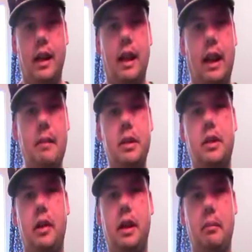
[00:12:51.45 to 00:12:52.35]
Now let me
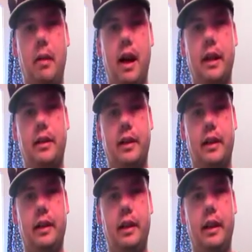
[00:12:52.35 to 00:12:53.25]
show you the
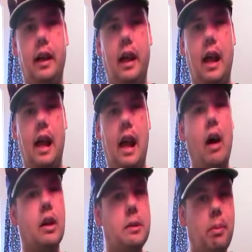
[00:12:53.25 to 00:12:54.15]
monitor, and I'll
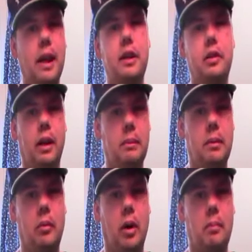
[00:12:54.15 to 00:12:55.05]
explain to you a little bit
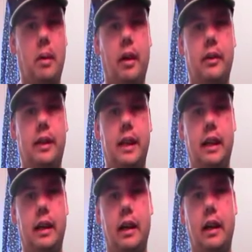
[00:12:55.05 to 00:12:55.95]
more about
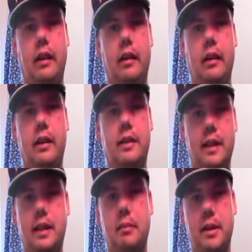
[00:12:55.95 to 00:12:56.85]
the
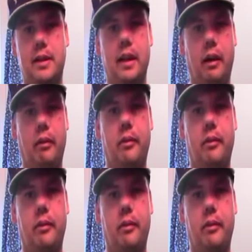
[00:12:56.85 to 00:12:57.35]
system itself.